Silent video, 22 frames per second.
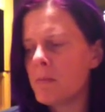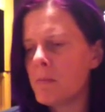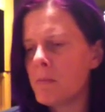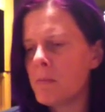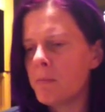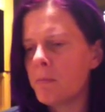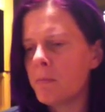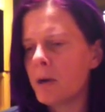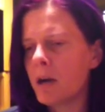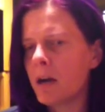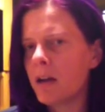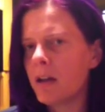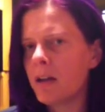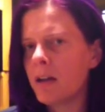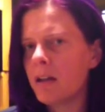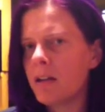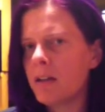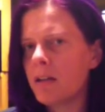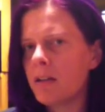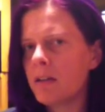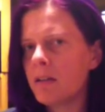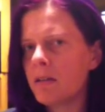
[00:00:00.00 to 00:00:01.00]

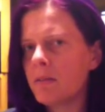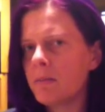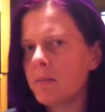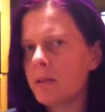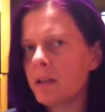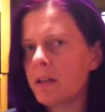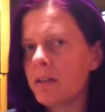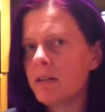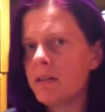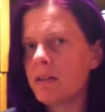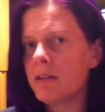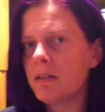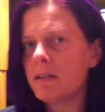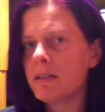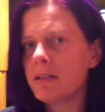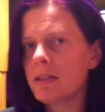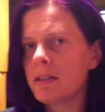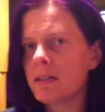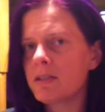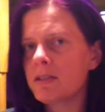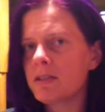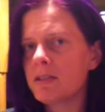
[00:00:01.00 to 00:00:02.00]
my blender is
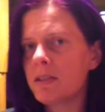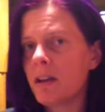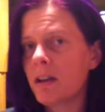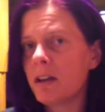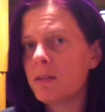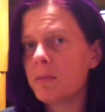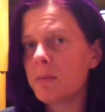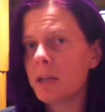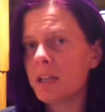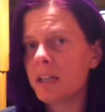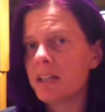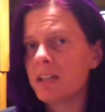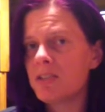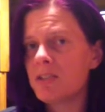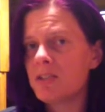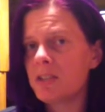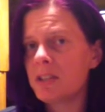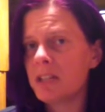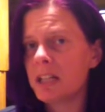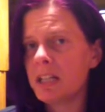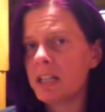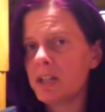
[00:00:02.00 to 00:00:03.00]
actually not in my
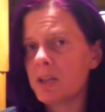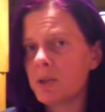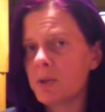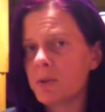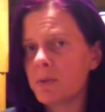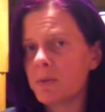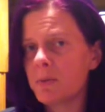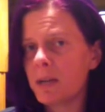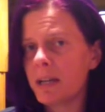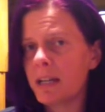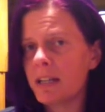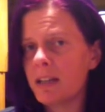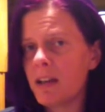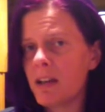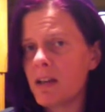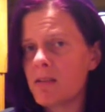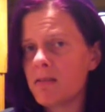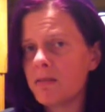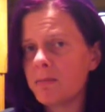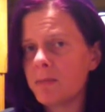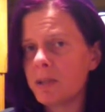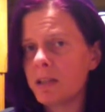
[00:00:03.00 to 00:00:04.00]
kitchen here right
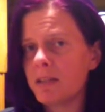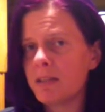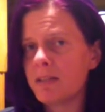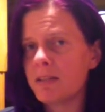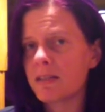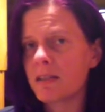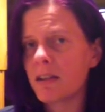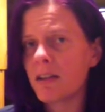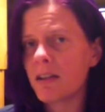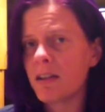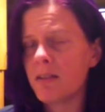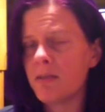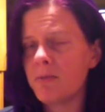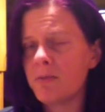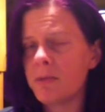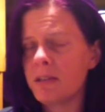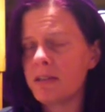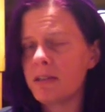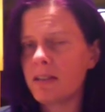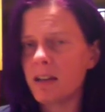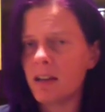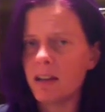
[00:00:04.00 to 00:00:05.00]
now because I've
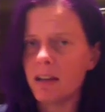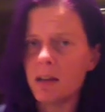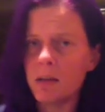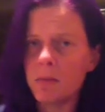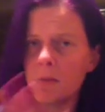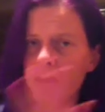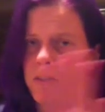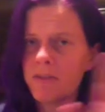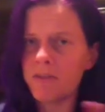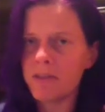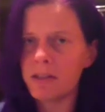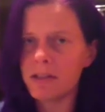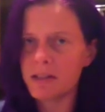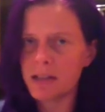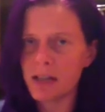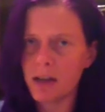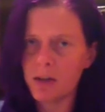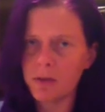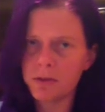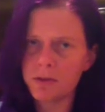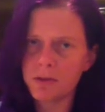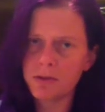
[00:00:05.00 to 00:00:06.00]
been staying at my friend's
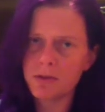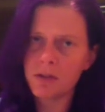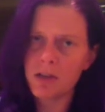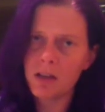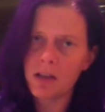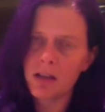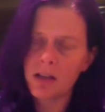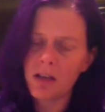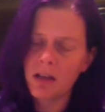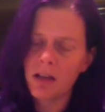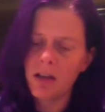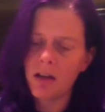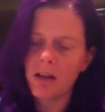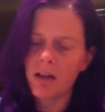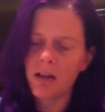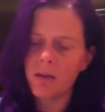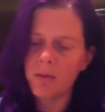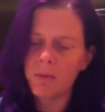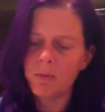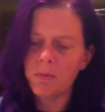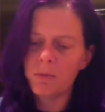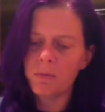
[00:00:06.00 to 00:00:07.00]
house
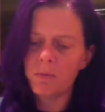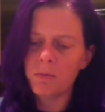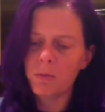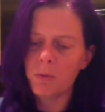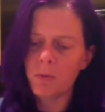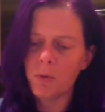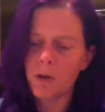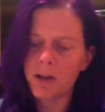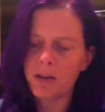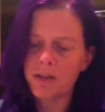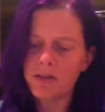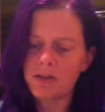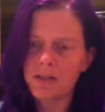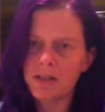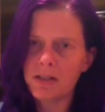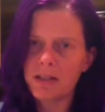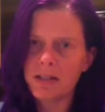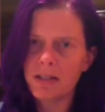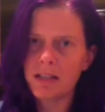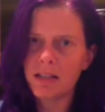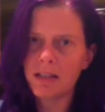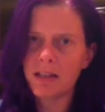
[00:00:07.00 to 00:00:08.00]
while
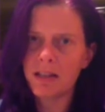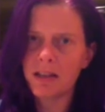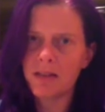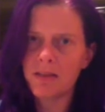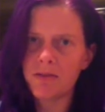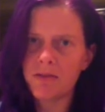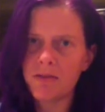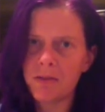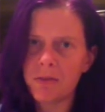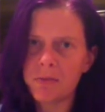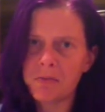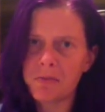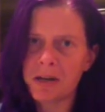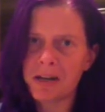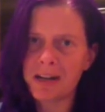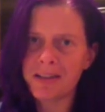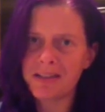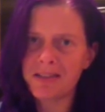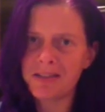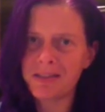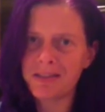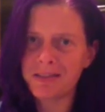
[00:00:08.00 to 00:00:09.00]
she's healing from
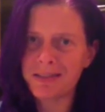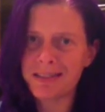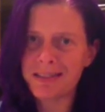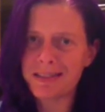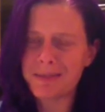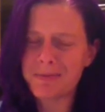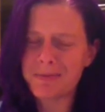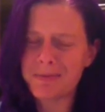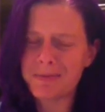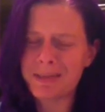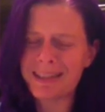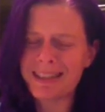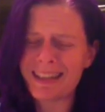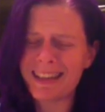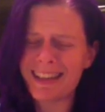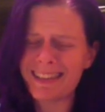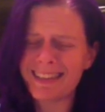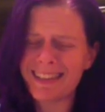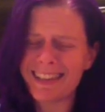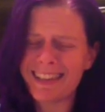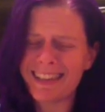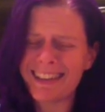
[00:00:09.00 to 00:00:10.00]
botulism,
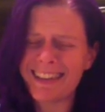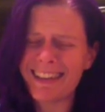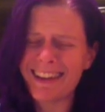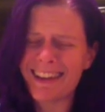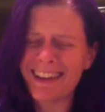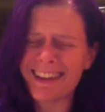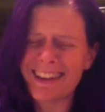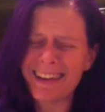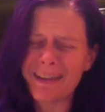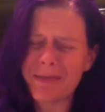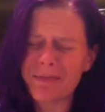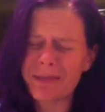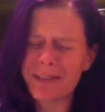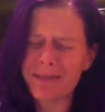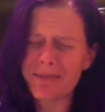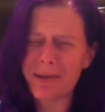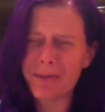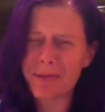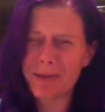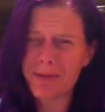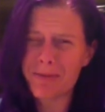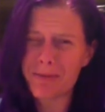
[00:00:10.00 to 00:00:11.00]
sadly. I can't
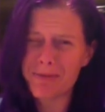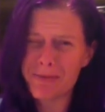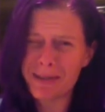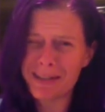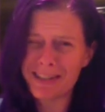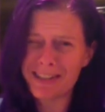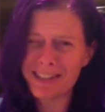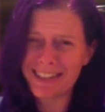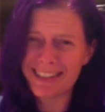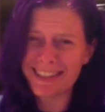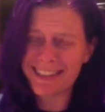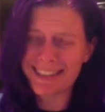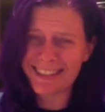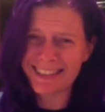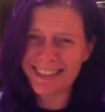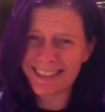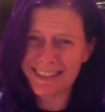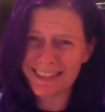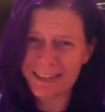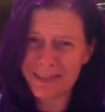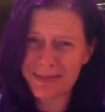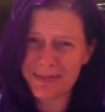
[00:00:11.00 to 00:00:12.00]
believe I'm even mentioning this
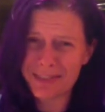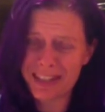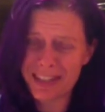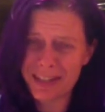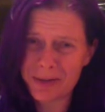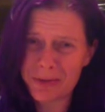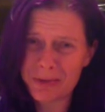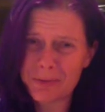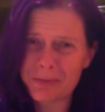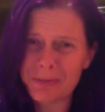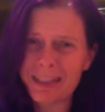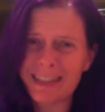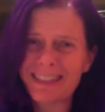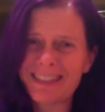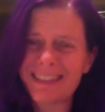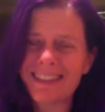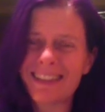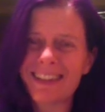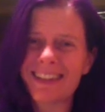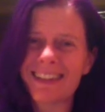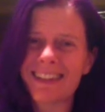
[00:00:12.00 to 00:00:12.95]
on this video, but